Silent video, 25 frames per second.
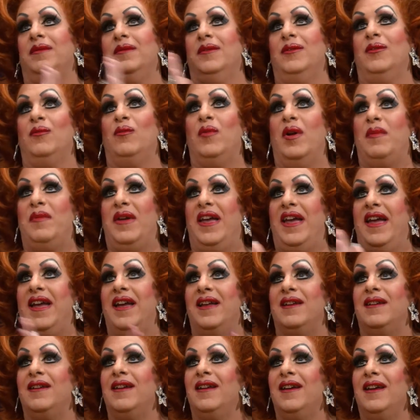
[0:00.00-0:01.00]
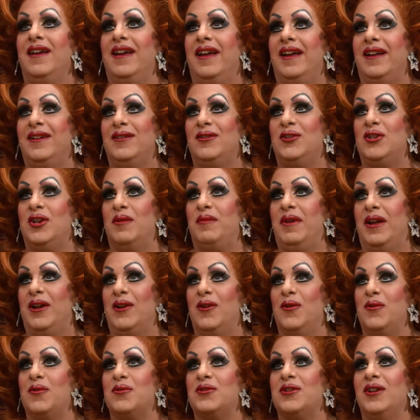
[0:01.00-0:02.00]
Whip It in Chipping
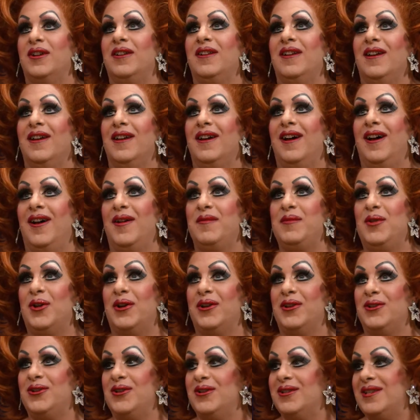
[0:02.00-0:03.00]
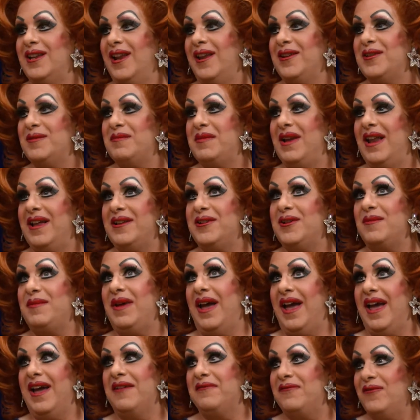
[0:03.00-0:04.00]
Norton, you're going to choose the London Palladium
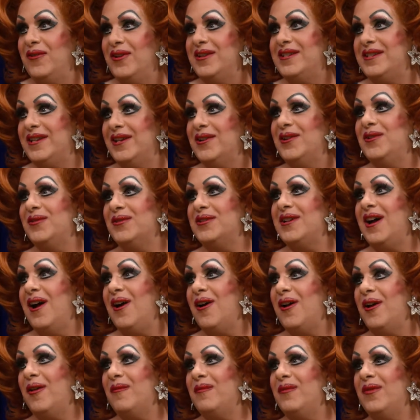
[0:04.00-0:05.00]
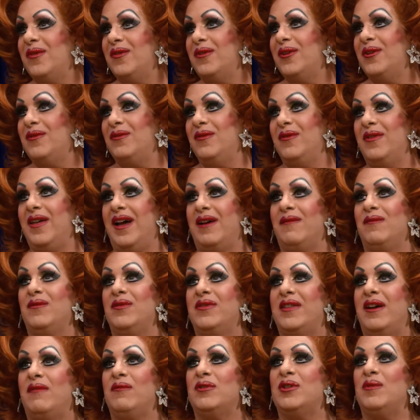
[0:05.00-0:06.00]
every single time.
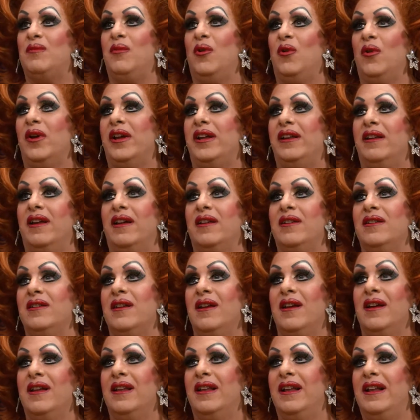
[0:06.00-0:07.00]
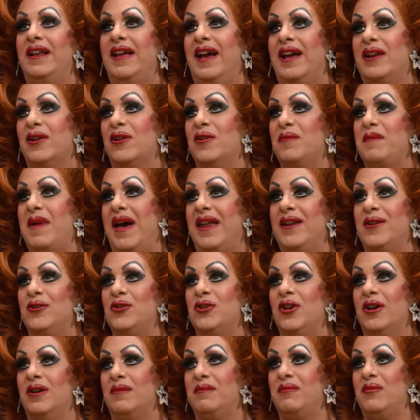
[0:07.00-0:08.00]
That was the point. And Lily had a good
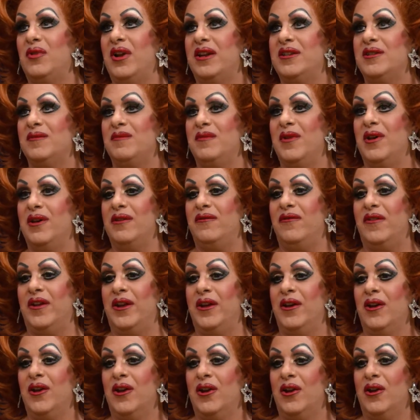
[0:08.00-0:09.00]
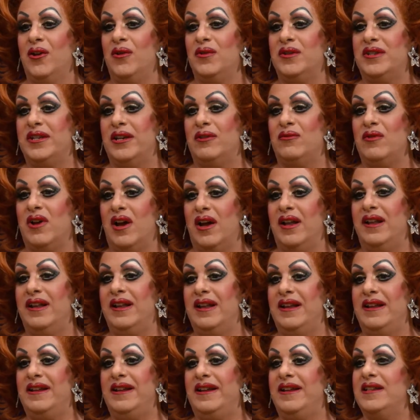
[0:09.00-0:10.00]
manager, Brendan Murphy, who said, right,
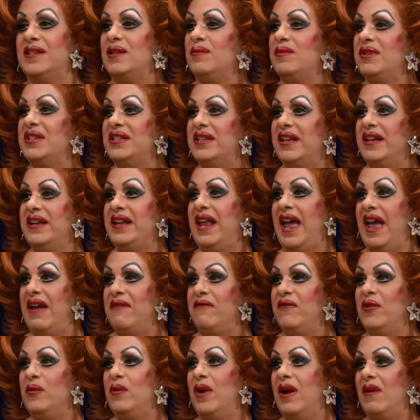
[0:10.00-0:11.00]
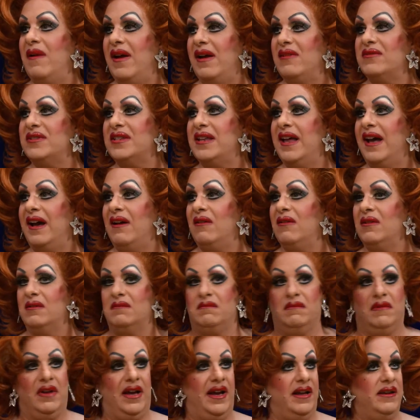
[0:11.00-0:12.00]
Lily needs to be seen everywhere else now.
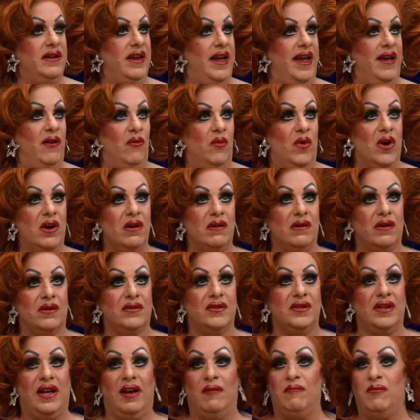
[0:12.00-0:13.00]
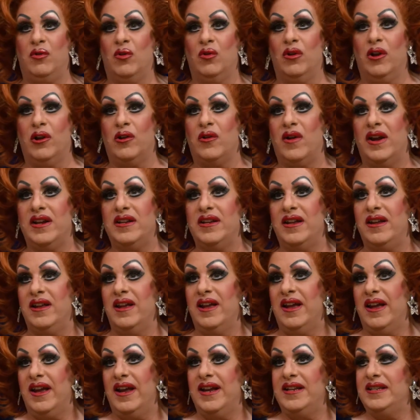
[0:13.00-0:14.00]
And it worked. And Paul O'Grady
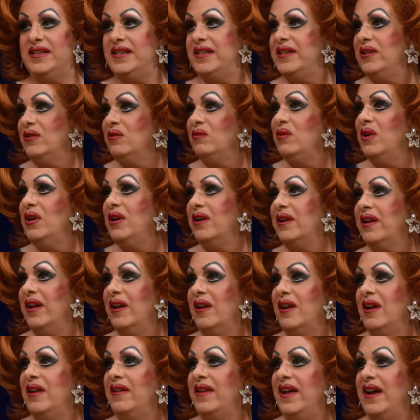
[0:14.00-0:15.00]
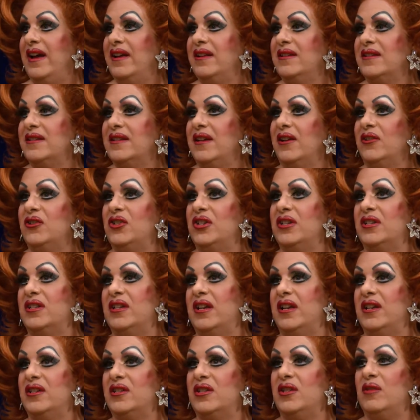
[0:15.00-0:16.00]
is still working. And such
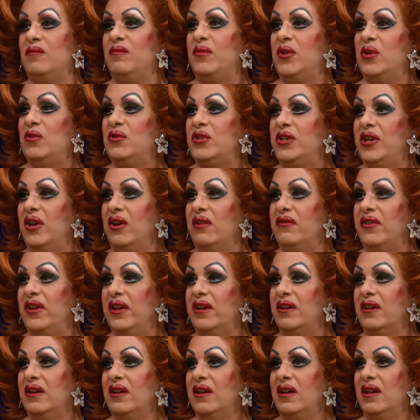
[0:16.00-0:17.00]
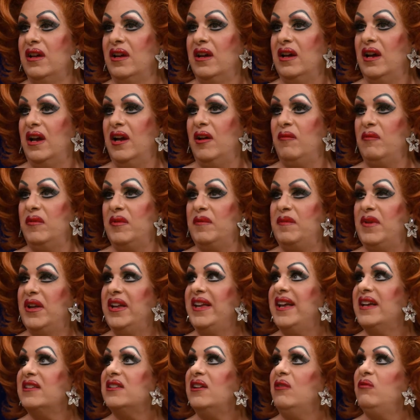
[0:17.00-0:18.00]
is the beauty of it. But
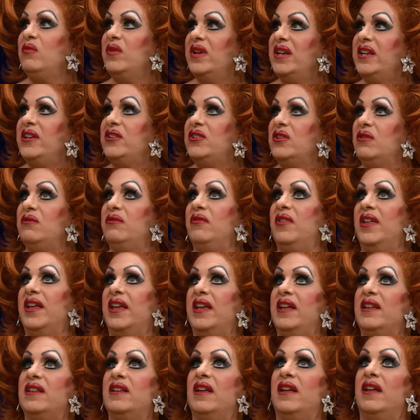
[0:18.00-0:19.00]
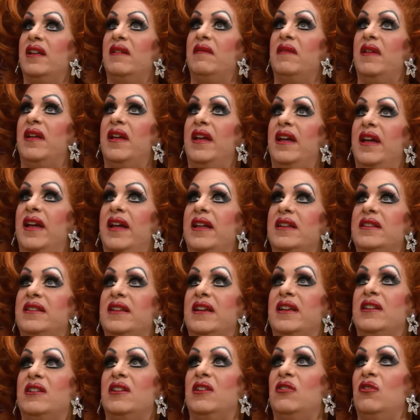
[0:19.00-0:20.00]
yes, I really do think it
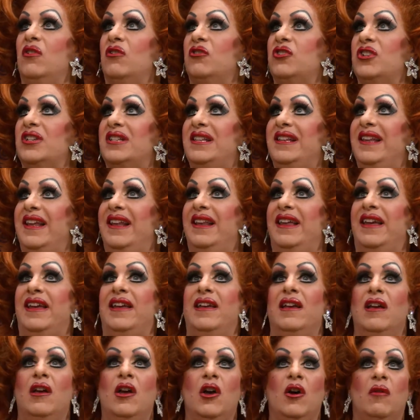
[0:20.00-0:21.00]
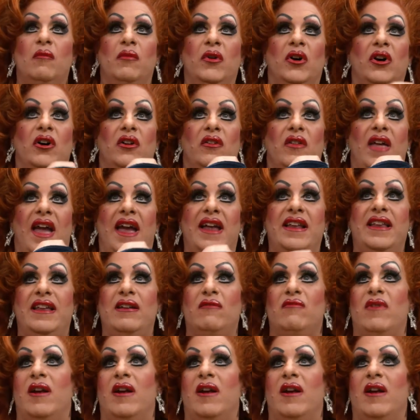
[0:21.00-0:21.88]
did. And not just Lily, but any